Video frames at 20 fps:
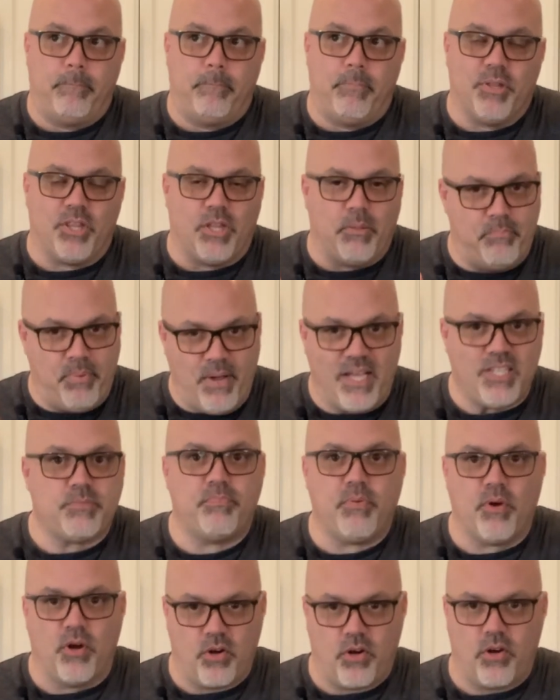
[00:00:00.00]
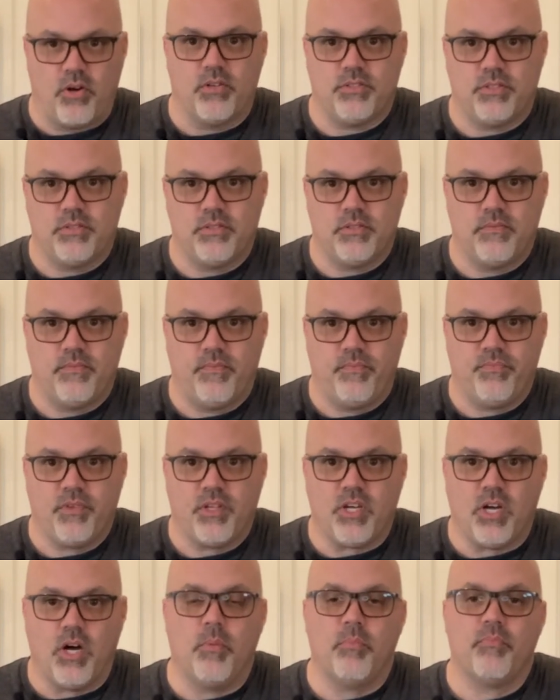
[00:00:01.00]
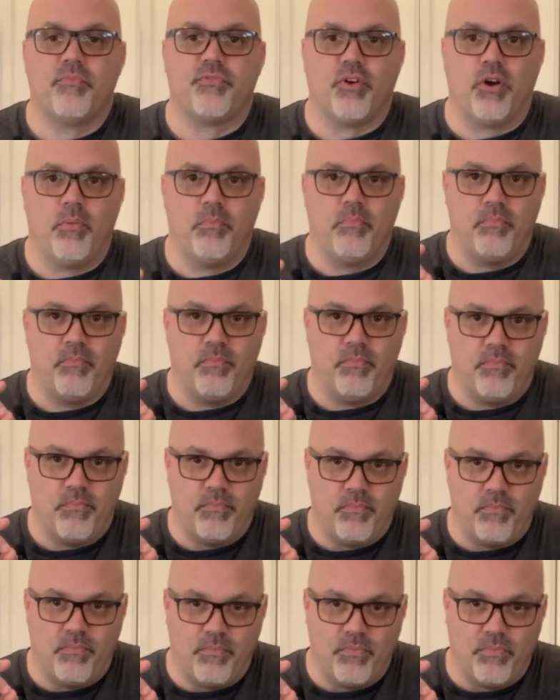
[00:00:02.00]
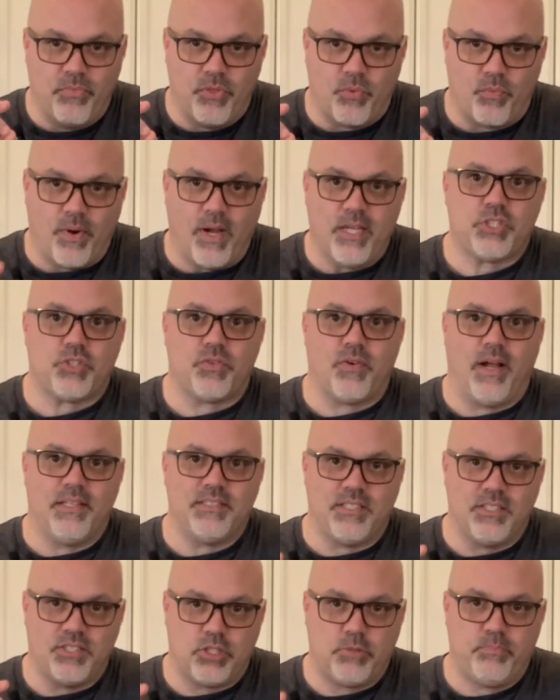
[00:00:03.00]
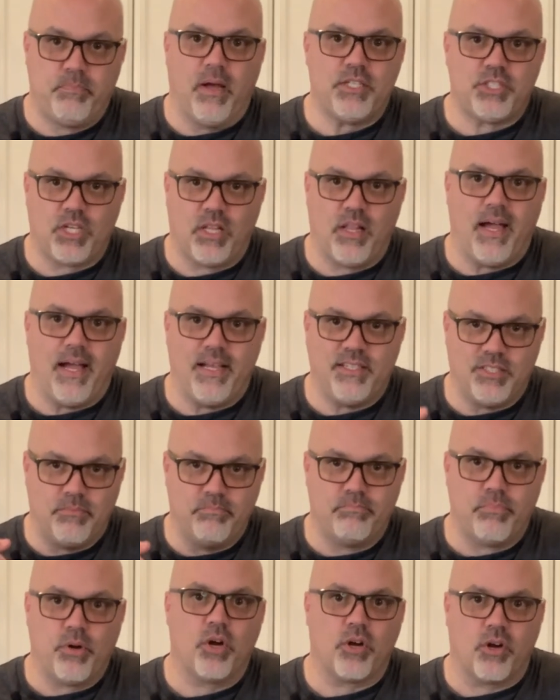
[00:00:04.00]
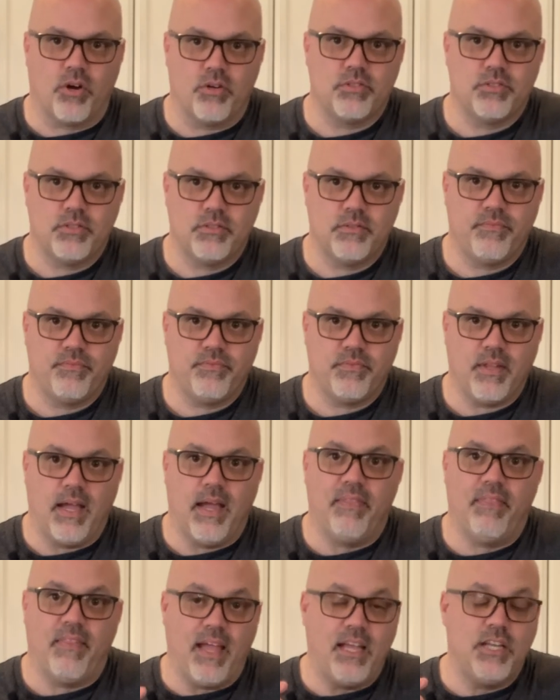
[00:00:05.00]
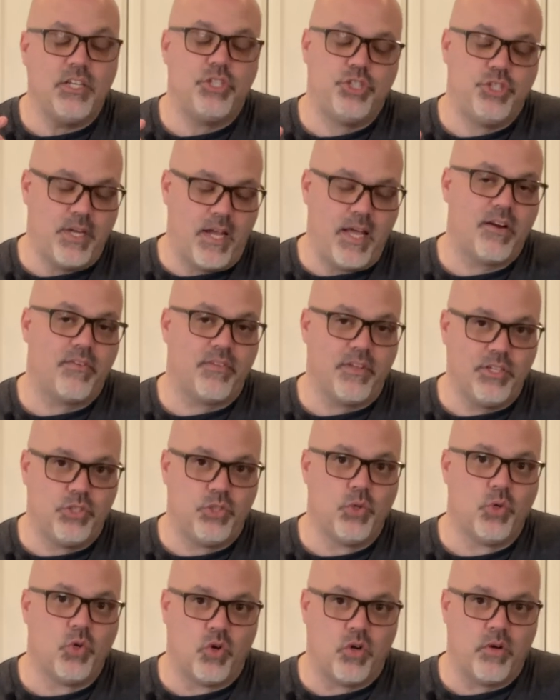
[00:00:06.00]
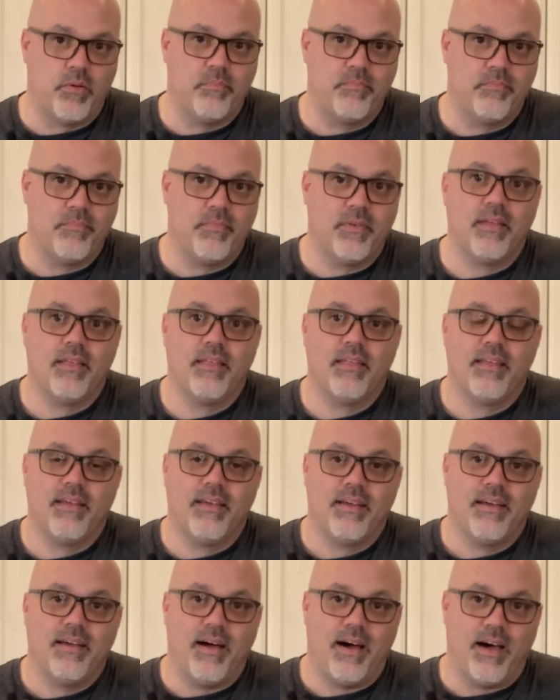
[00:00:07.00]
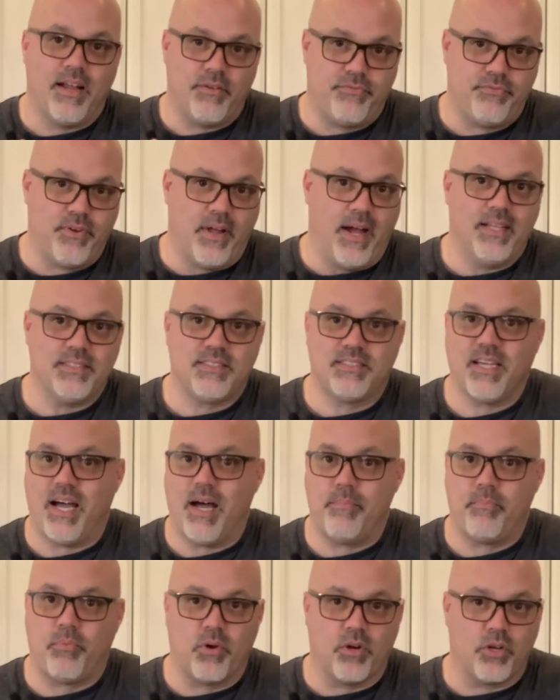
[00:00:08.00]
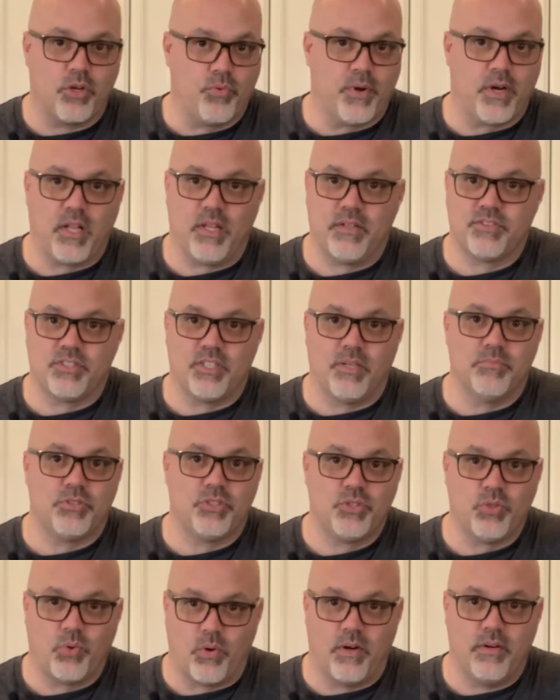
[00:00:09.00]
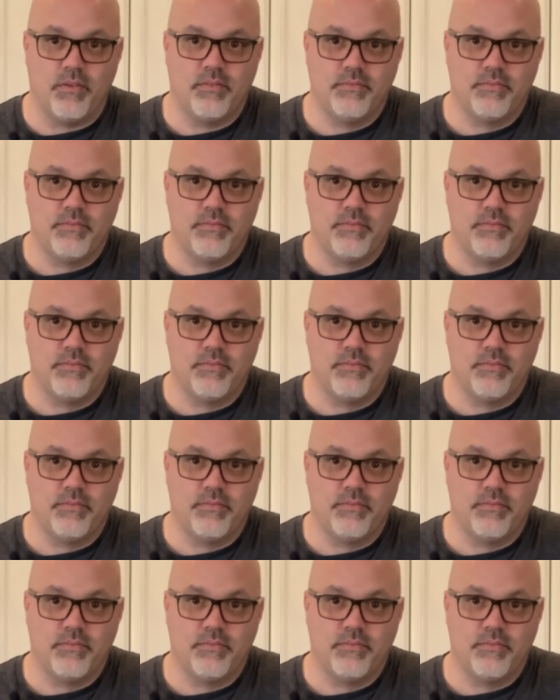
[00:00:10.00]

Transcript: But the best burgers come from the restaurants that specialize in burgers, and they generally do them on a flat top or a griddle of some sort.